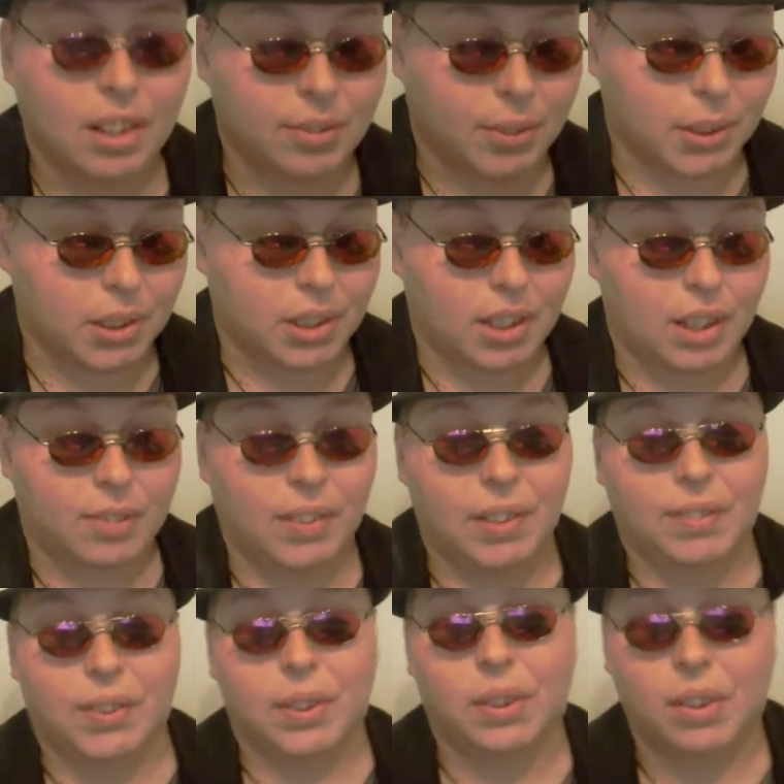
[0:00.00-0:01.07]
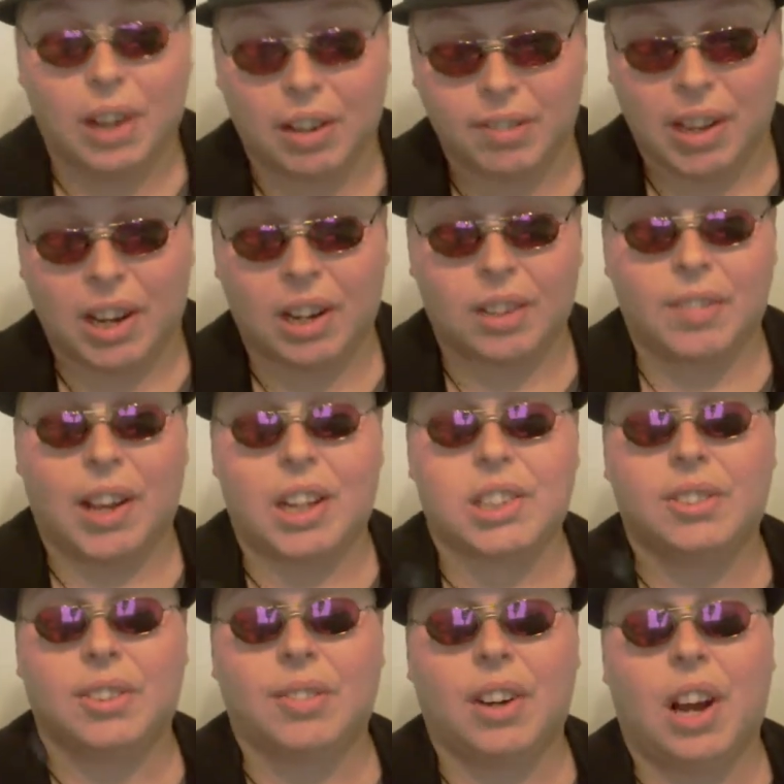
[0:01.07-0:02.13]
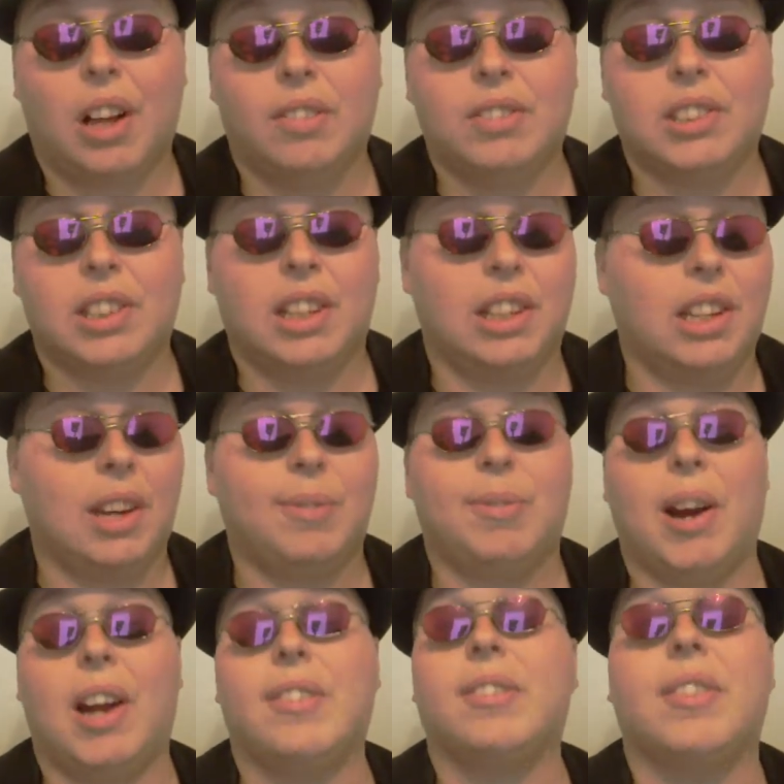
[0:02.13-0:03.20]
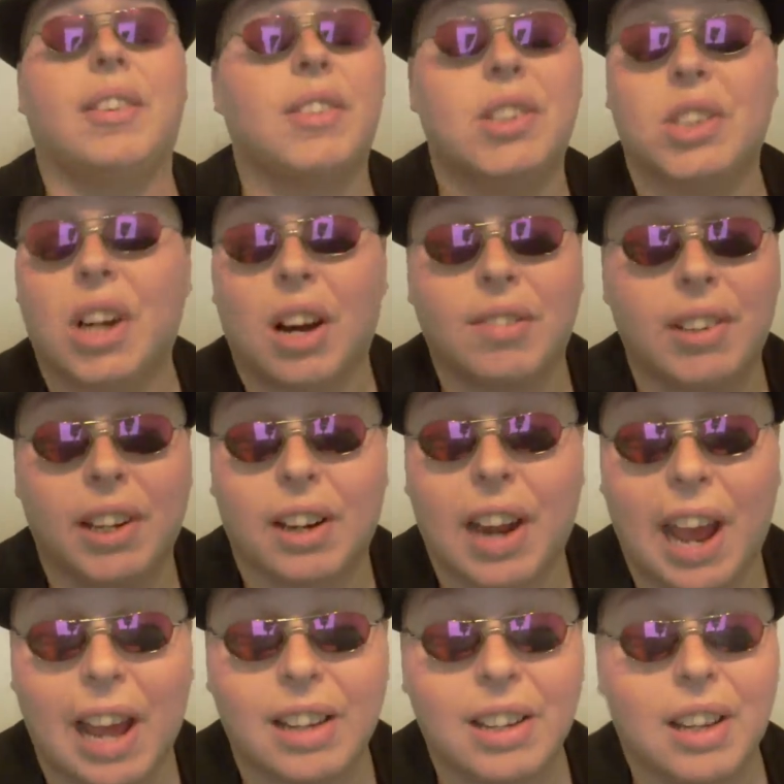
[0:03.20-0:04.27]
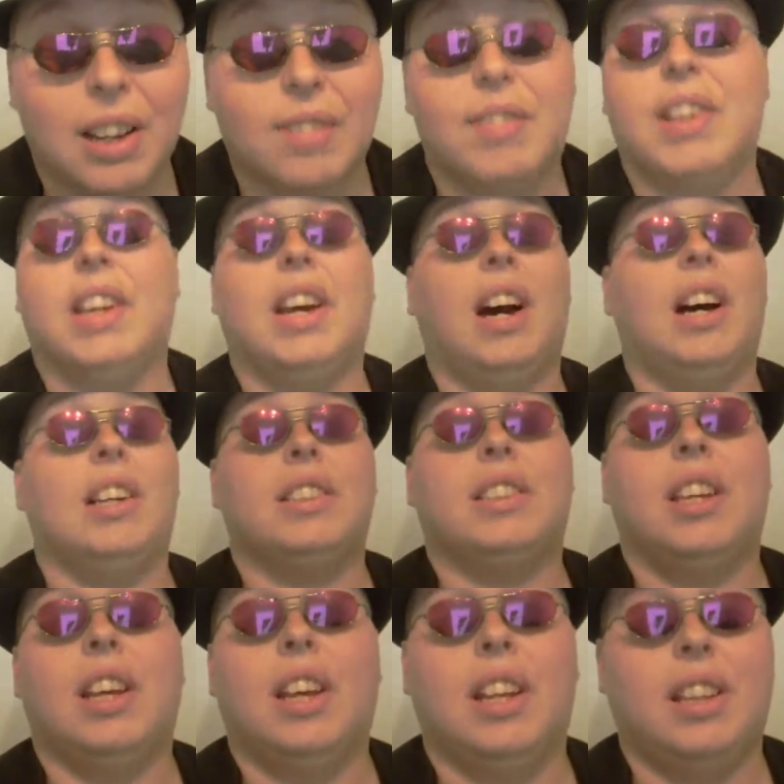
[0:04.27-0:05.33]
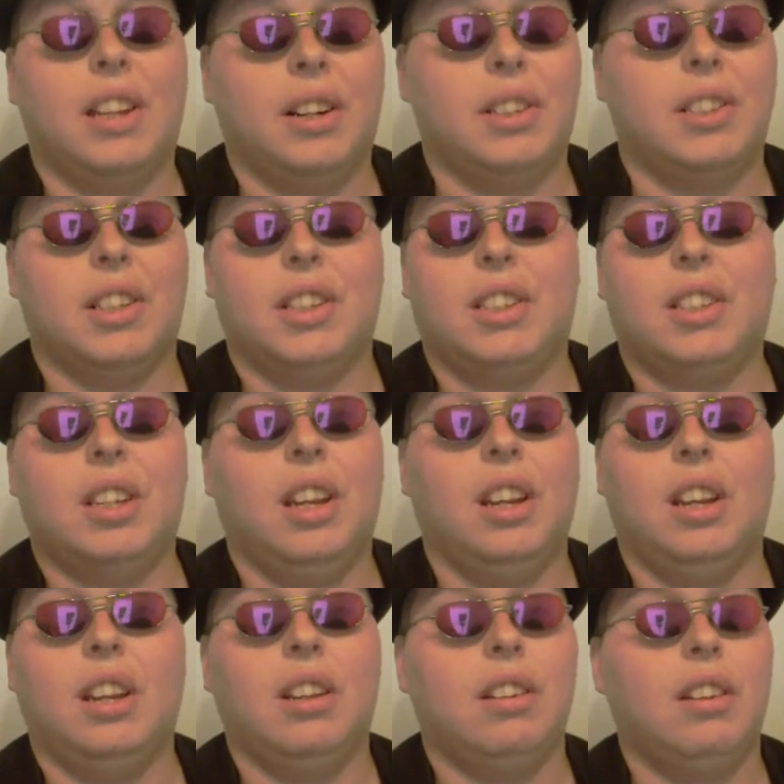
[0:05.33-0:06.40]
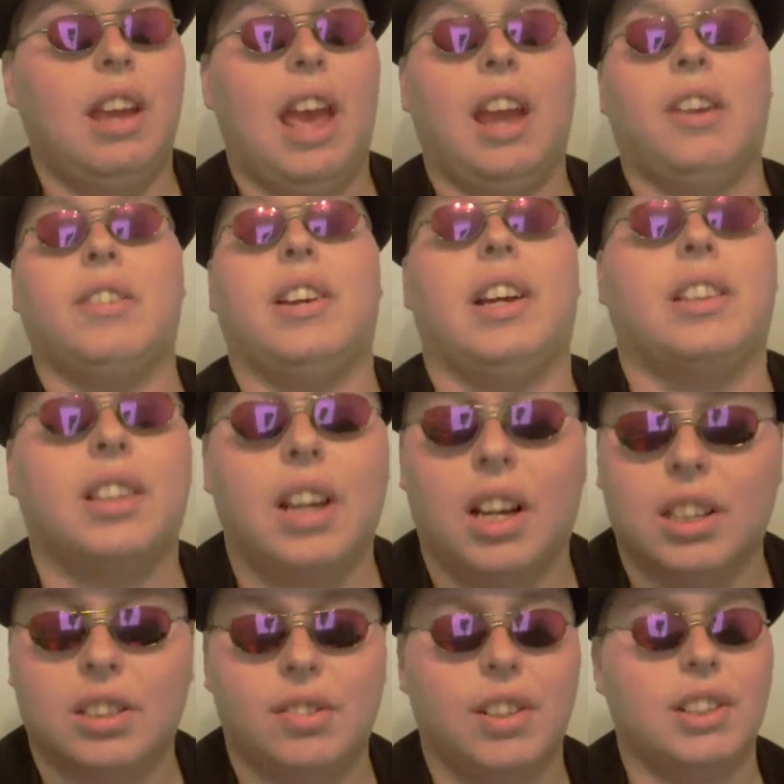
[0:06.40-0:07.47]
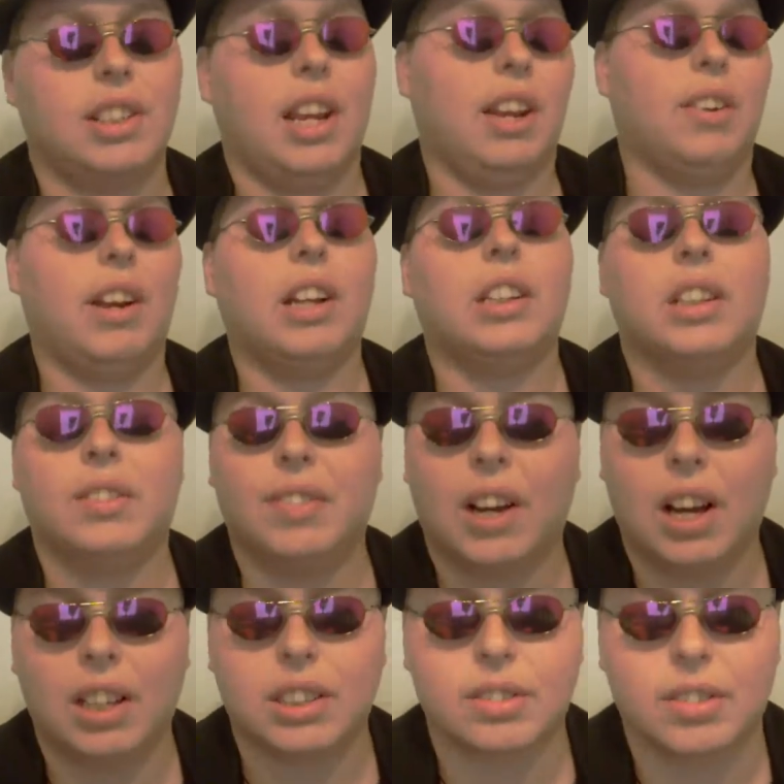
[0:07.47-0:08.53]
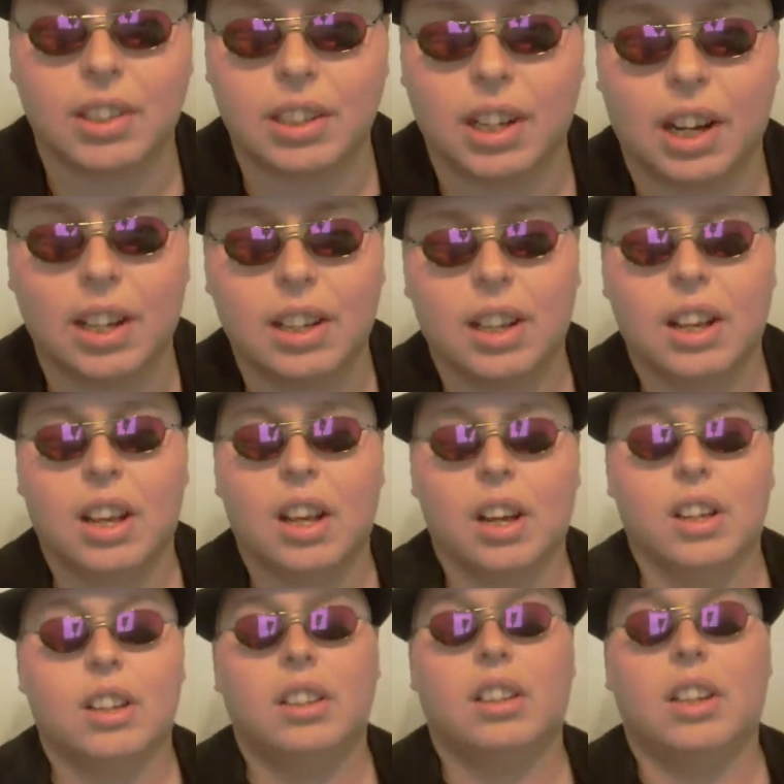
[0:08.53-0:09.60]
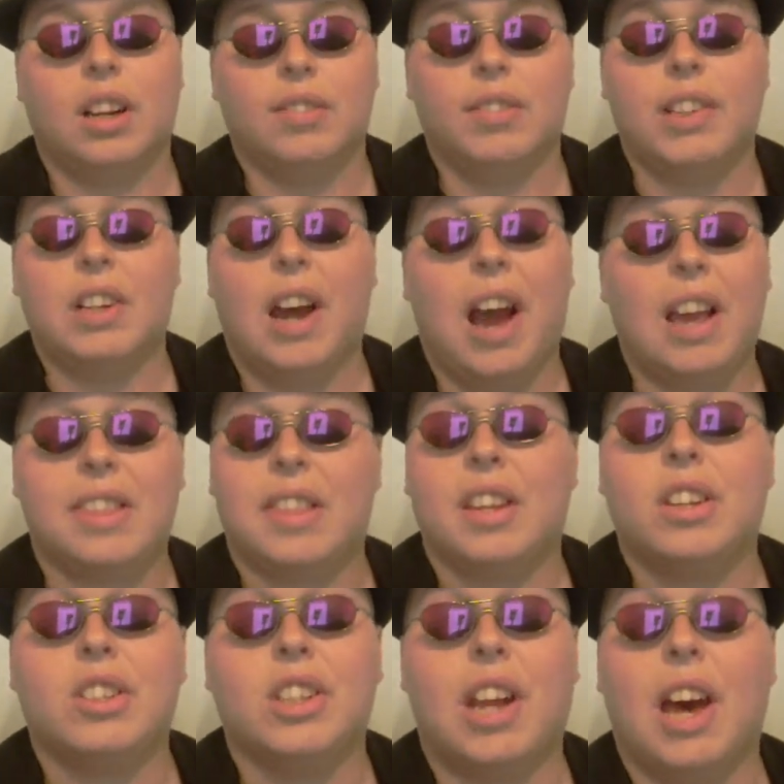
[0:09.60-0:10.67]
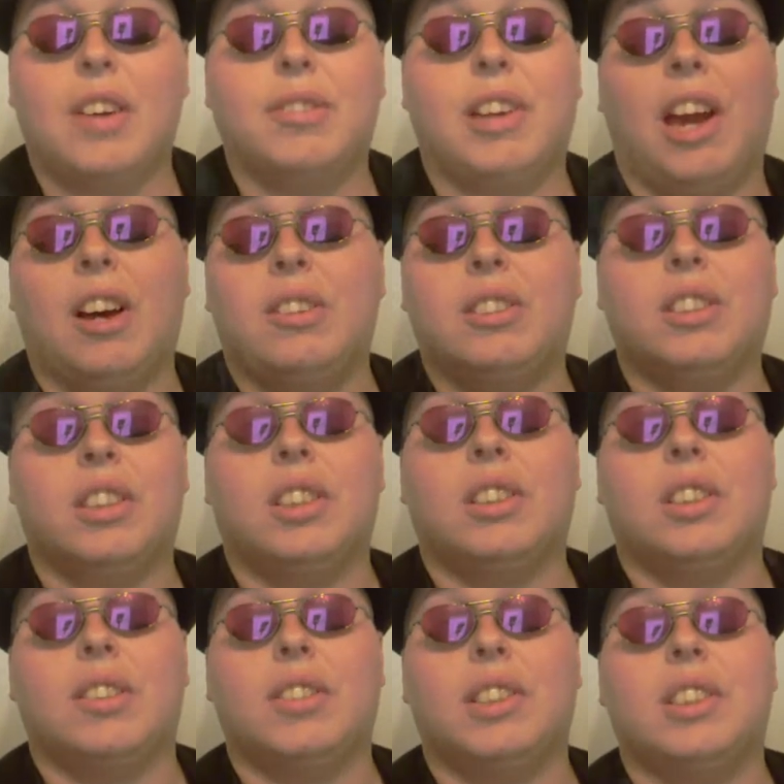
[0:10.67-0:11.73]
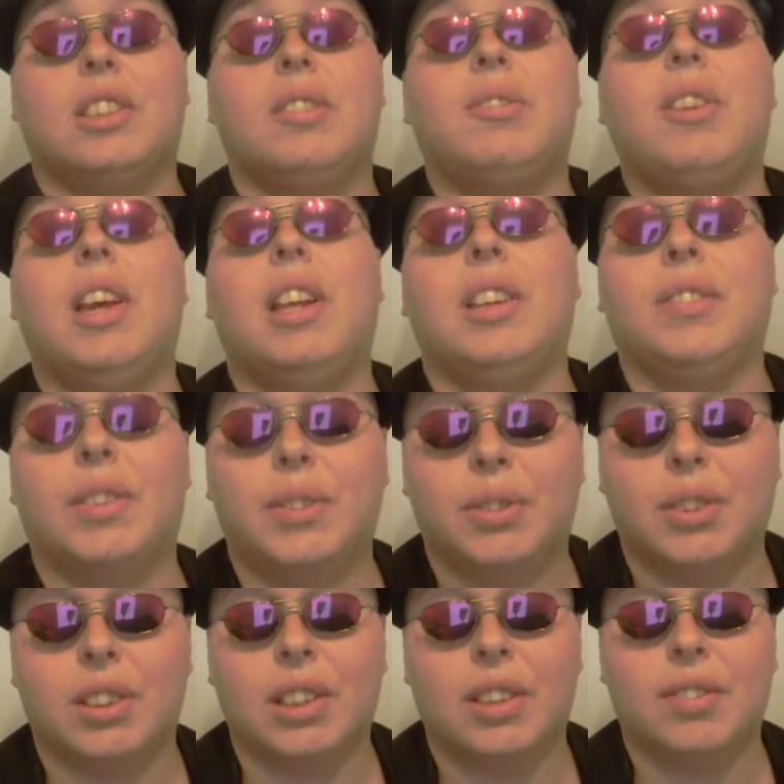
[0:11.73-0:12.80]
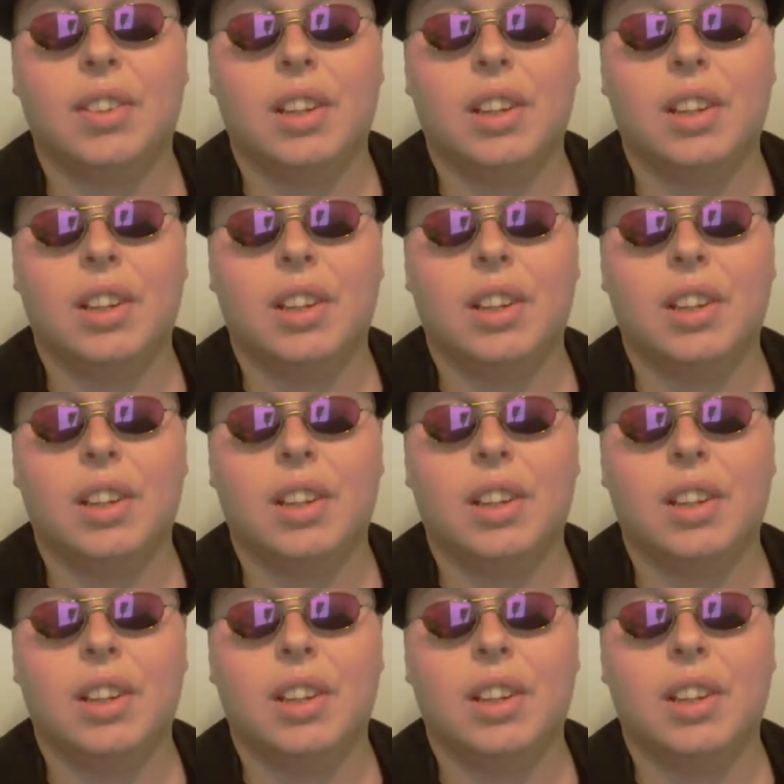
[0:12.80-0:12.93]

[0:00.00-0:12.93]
For the people who have anger management problems and they get fired from every job they're at because they're just angry at the customers, angry at their boss and whatnot, the government, I think, should have counseling services available for them.